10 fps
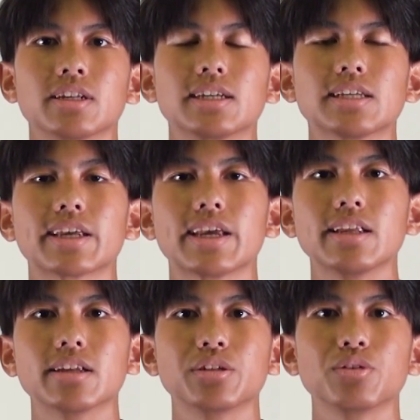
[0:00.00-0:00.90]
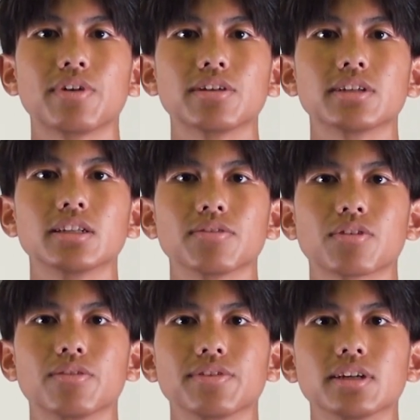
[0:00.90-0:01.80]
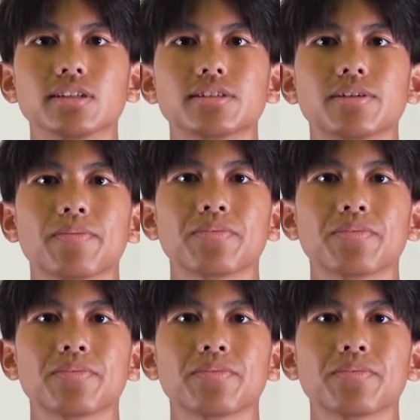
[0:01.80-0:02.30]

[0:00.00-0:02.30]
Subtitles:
as I gained a newfound sense of confidence.